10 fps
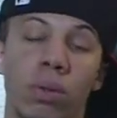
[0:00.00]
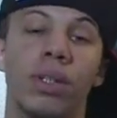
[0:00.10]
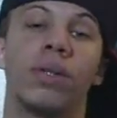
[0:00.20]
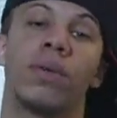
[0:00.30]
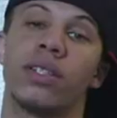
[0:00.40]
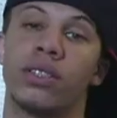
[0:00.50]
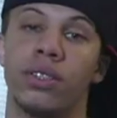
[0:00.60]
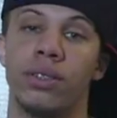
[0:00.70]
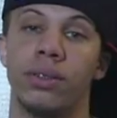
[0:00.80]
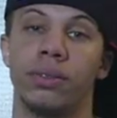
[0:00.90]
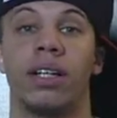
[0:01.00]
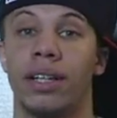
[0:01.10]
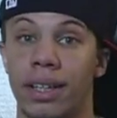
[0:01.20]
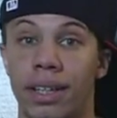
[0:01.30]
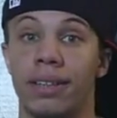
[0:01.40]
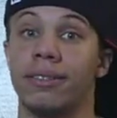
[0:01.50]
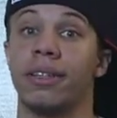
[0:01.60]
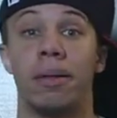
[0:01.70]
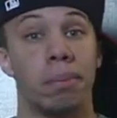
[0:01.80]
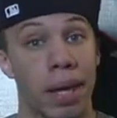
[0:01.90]
do what he wants to do. Again,
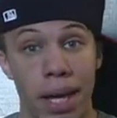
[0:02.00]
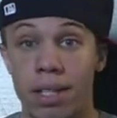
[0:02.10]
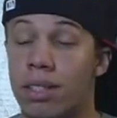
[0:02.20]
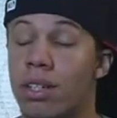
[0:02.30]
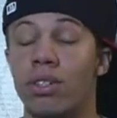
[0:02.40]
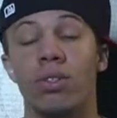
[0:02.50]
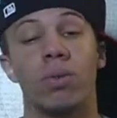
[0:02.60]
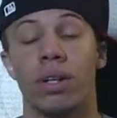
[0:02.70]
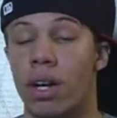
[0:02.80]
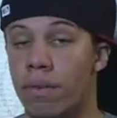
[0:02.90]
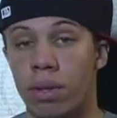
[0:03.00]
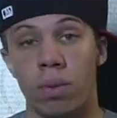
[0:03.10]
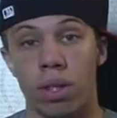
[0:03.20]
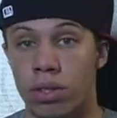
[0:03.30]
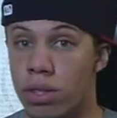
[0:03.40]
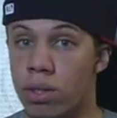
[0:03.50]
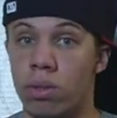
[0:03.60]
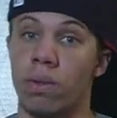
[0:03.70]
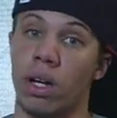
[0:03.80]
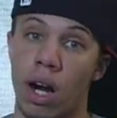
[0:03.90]
a man is gonna do whatever he wants to
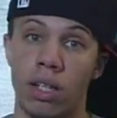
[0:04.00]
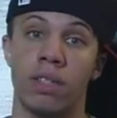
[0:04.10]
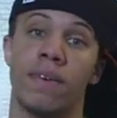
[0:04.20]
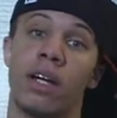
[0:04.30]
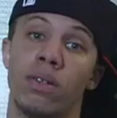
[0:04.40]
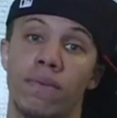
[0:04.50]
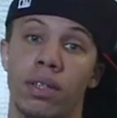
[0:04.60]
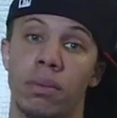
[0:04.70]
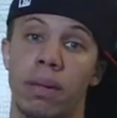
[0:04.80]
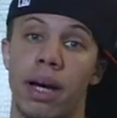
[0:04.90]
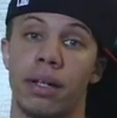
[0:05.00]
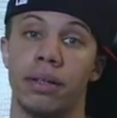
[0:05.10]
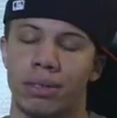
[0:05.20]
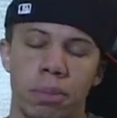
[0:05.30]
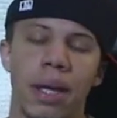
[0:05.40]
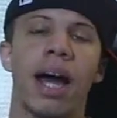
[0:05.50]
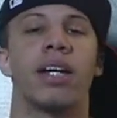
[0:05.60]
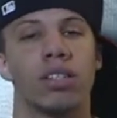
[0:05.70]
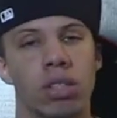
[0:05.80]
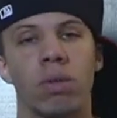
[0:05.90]
do regardless of how you feel about it. Let's be
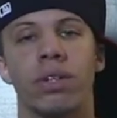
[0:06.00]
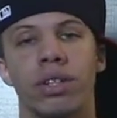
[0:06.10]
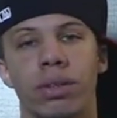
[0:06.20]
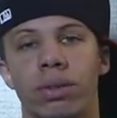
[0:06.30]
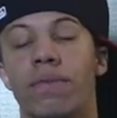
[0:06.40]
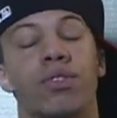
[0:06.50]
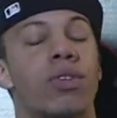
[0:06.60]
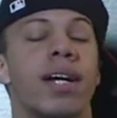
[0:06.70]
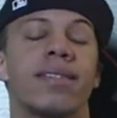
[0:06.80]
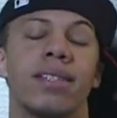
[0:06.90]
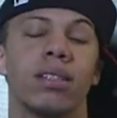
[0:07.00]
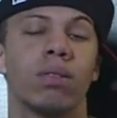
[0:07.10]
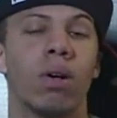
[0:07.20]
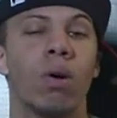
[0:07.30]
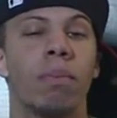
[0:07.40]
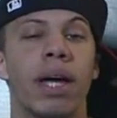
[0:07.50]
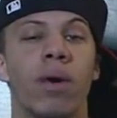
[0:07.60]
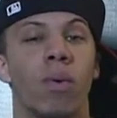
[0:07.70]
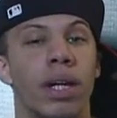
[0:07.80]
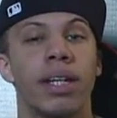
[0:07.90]
honest, so are you. If you try and tell a grown
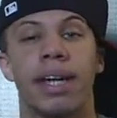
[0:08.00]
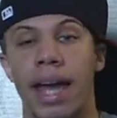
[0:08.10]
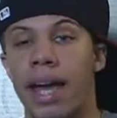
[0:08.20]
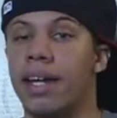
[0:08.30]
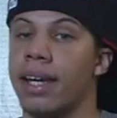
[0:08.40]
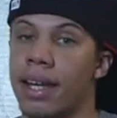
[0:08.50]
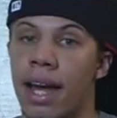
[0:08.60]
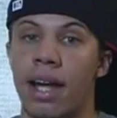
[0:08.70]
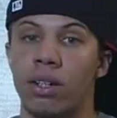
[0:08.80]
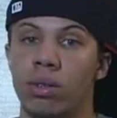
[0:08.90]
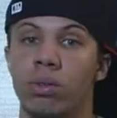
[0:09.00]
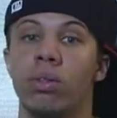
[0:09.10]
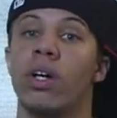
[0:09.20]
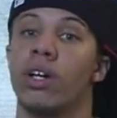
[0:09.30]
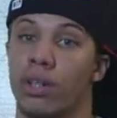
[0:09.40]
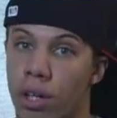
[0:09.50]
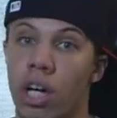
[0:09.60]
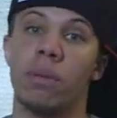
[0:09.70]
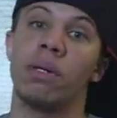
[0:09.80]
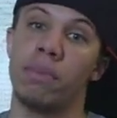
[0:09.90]
man what he can and cannot do, you're
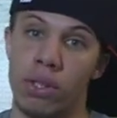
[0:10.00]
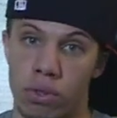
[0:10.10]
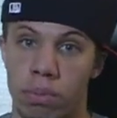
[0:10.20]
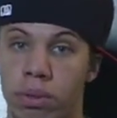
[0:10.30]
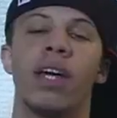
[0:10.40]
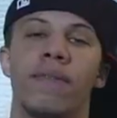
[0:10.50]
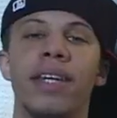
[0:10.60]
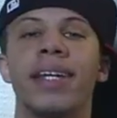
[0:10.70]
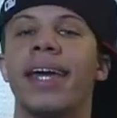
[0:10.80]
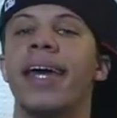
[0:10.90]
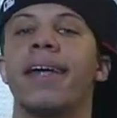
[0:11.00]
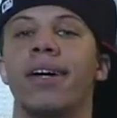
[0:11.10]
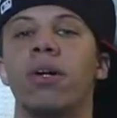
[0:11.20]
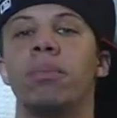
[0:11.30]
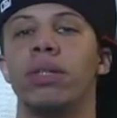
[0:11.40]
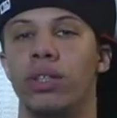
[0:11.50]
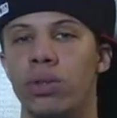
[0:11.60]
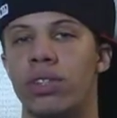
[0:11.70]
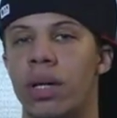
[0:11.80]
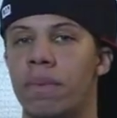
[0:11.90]
gonna be miserable. If he can't help but
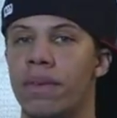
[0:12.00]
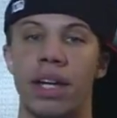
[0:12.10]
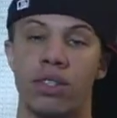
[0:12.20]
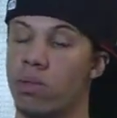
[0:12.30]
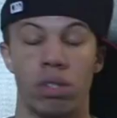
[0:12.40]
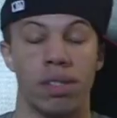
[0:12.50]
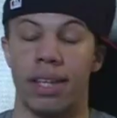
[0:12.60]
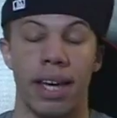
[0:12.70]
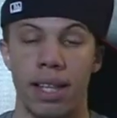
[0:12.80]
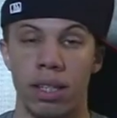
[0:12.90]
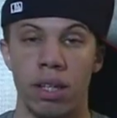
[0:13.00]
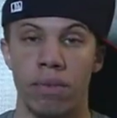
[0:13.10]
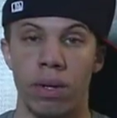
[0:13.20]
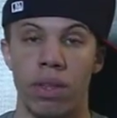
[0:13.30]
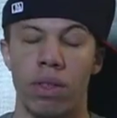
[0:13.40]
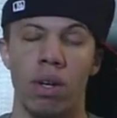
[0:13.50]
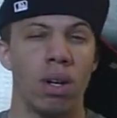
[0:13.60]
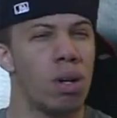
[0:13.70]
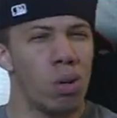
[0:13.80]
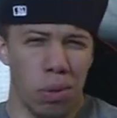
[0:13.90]
do something that you just can't live with,
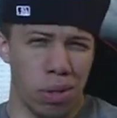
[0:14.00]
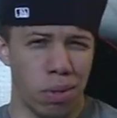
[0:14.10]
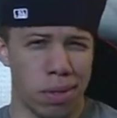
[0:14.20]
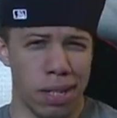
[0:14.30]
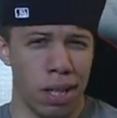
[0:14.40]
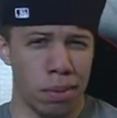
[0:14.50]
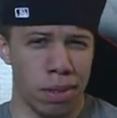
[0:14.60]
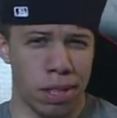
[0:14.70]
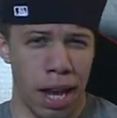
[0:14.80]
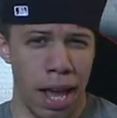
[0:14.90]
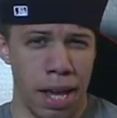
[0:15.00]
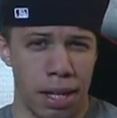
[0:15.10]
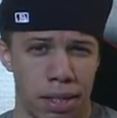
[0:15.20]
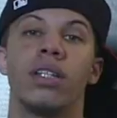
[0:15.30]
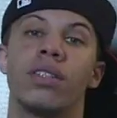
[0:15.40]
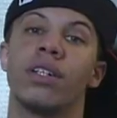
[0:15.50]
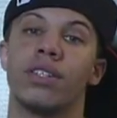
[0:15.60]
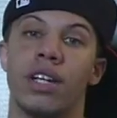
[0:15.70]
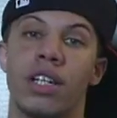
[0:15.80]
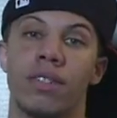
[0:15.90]
who Who are you to tell him to change? He's
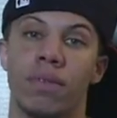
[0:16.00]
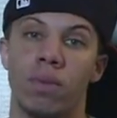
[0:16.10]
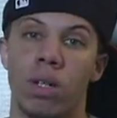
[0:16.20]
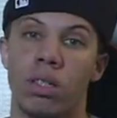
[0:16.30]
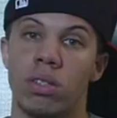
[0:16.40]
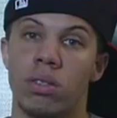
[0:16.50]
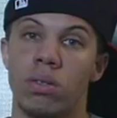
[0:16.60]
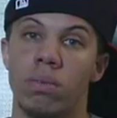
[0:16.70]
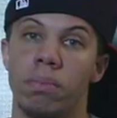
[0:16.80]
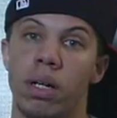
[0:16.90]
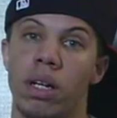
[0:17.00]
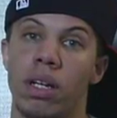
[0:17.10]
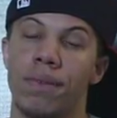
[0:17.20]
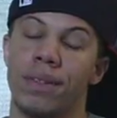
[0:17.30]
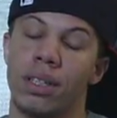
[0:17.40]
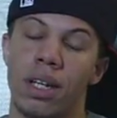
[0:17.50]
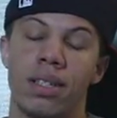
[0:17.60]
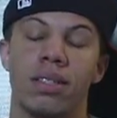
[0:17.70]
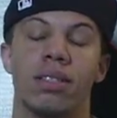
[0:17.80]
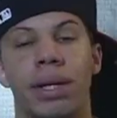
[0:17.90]
gonna change if he wants to, but if he
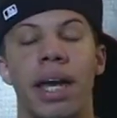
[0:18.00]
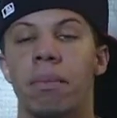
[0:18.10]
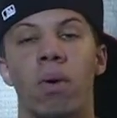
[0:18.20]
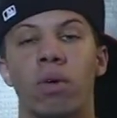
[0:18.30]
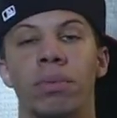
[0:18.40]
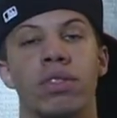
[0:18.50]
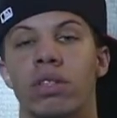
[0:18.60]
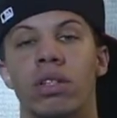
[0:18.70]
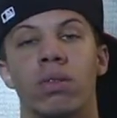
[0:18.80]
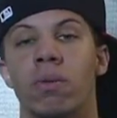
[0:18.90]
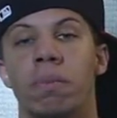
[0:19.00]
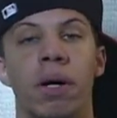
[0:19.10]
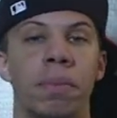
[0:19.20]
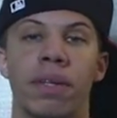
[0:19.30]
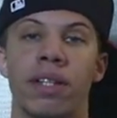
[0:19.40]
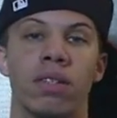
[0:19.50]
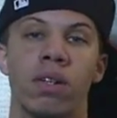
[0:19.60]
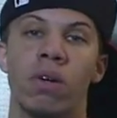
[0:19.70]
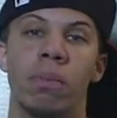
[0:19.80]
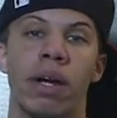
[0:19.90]
doesn't, you can't mold him into your little puppet that's
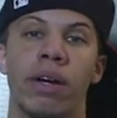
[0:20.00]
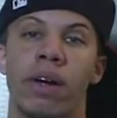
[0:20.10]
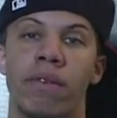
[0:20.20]
gonna obey your